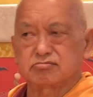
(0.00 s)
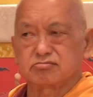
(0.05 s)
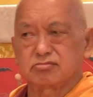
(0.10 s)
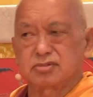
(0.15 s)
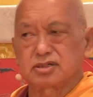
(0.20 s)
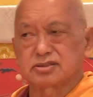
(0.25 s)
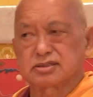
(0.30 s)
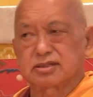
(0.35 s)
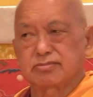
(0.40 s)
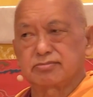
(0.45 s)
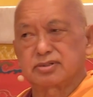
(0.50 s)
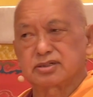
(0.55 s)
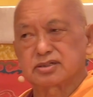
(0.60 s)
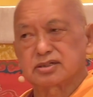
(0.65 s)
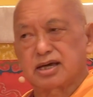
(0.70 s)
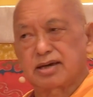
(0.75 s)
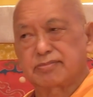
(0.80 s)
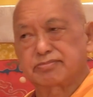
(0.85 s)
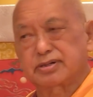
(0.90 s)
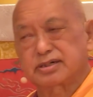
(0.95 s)

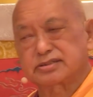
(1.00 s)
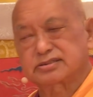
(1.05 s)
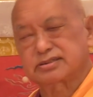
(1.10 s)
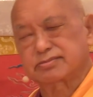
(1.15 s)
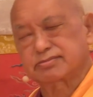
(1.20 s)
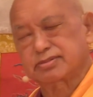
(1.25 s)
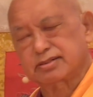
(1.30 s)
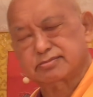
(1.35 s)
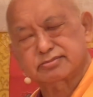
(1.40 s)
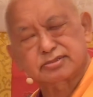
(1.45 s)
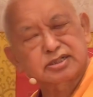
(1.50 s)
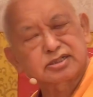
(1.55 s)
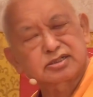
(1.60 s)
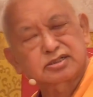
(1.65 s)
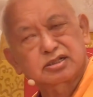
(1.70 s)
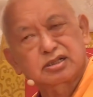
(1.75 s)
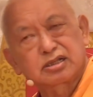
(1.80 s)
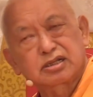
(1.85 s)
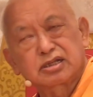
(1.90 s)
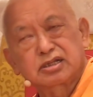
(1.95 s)
Madhyamika,
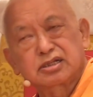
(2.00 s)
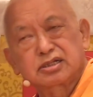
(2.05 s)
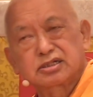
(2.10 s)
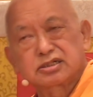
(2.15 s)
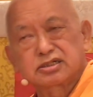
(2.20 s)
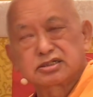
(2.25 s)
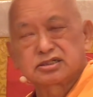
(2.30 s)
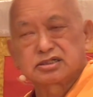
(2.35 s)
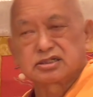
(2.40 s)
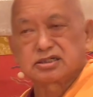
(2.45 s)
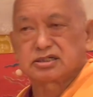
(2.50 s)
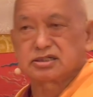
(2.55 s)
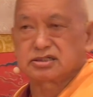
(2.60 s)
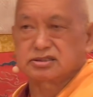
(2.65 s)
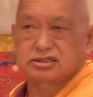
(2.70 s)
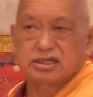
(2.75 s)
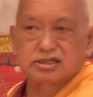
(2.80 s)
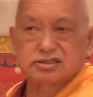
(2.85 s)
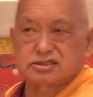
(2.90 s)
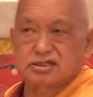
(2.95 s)
then he
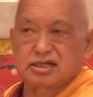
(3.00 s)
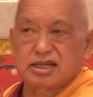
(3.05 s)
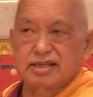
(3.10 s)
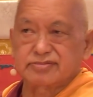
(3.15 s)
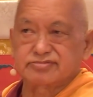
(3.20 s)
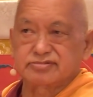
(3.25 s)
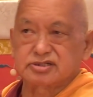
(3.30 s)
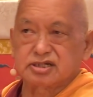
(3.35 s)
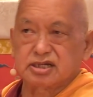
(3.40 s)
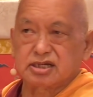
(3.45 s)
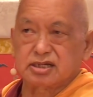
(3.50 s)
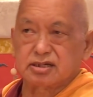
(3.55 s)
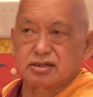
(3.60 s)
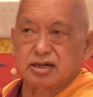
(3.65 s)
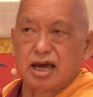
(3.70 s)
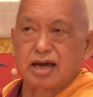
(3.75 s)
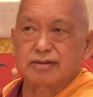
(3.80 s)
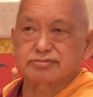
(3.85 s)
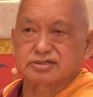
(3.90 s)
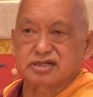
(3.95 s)
just left,
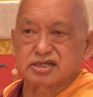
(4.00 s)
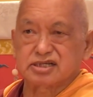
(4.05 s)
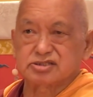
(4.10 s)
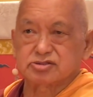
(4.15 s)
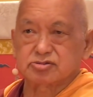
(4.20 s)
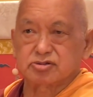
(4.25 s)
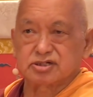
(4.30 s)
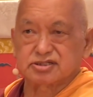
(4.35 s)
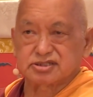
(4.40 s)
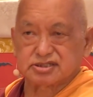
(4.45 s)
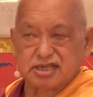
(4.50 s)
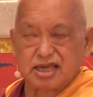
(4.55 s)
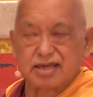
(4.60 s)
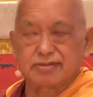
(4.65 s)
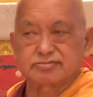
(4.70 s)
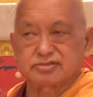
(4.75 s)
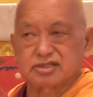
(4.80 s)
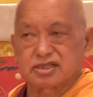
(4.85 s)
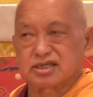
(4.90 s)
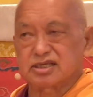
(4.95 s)
after his own
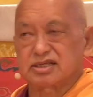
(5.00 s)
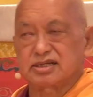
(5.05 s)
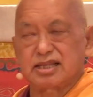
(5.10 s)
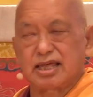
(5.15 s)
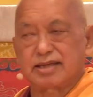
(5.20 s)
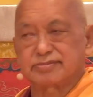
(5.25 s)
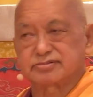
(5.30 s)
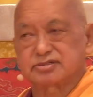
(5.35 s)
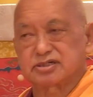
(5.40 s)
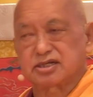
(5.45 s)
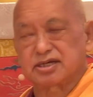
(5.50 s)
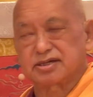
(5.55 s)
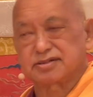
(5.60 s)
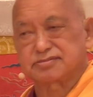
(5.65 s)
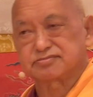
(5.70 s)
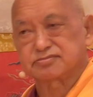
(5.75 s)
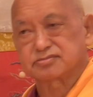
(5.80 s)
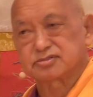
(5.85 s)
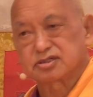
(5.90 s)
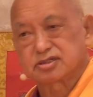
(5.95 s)
camp, he left,
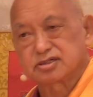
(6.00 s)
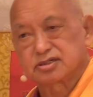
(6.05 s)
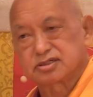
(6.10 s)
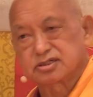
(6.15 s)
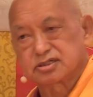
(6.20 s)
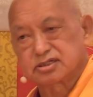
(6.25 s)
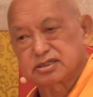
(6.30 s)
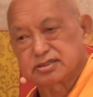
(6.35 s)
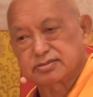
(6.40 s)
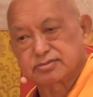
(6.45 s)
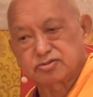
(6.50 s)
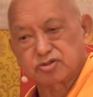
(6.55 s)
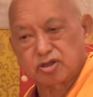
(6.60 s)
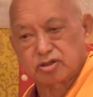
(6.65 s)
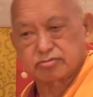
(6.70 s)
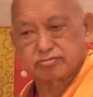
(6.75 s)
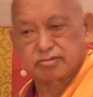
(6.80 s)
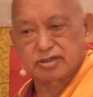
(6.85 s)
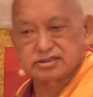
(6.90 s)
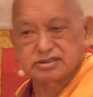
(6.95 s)
even
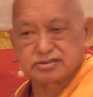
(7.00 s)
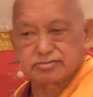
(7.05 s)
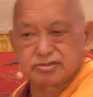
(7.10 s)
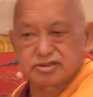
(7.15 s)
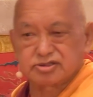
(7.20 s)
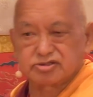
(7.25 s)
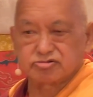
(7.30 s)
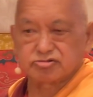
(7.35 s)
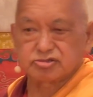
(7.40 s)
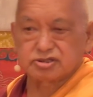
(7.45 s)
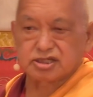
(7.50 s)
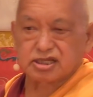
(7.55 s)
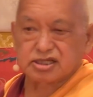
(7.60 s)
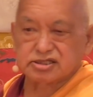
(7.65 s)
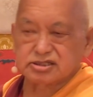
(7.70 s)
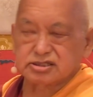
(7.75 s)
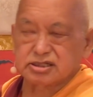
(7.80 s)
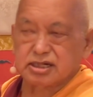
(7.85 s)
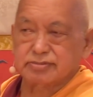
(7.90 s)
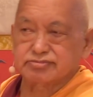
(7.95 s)
not much mentioned
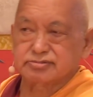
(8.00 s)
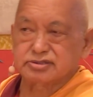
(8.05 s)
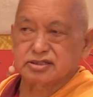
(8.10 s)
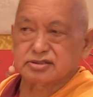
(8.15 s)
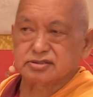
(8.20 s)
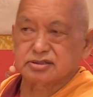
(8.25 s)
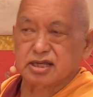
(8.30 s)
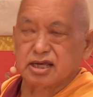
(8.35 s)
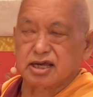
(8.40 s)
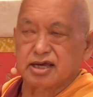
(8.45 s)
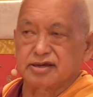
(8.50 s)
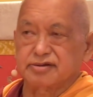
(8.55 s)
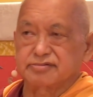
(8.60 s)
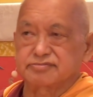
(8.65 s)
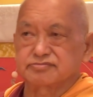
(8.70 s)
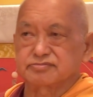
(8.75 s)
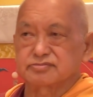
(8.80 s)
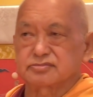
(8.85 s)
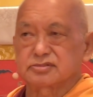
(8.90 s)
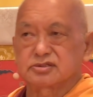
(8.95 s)
Geshe-Rabdan. I
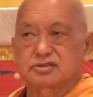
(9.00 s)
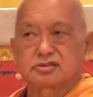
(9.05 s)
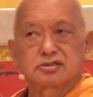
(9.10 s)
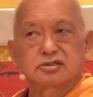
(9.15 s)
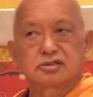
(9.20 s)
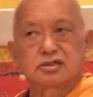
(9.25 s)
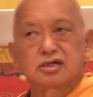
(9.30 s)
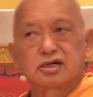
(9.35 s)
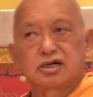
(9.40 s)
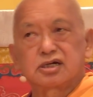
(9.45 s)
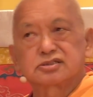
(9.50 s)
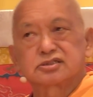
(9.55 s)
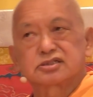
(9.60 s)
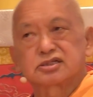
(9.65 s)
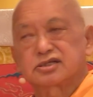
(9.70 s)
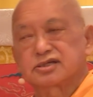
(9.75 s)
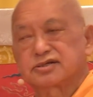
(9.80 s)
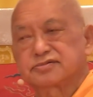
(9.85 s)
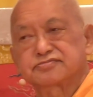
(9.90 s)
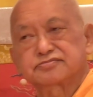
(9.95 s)

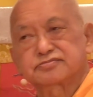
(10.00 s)
think he